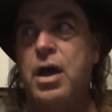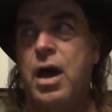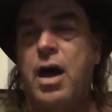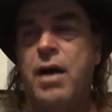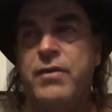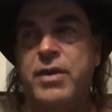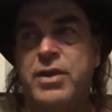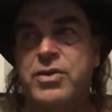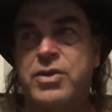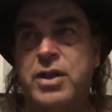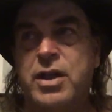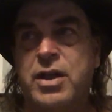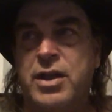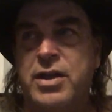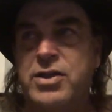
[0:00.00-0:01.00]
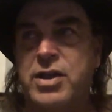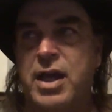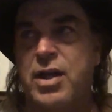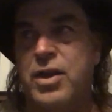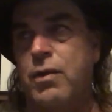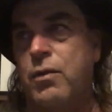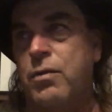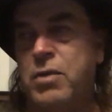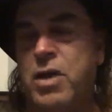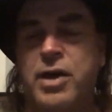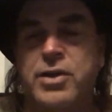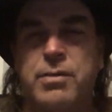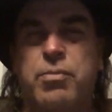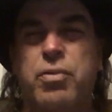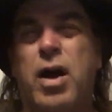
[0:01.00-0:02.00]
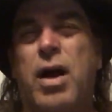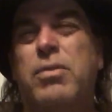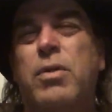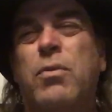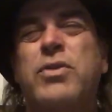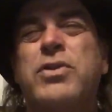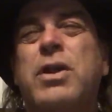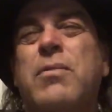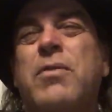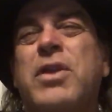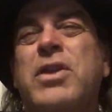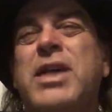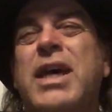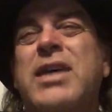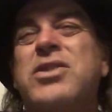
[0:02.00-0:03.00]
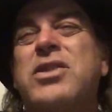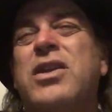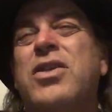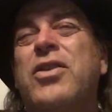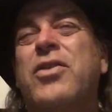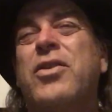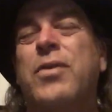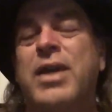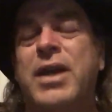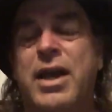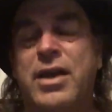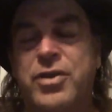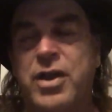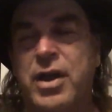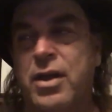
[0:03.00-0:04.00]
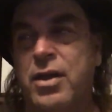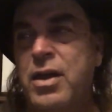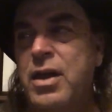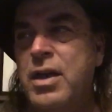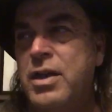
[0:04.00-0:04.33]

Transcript: obviously, they say they would cause a problem with some of the testing they're doing out there.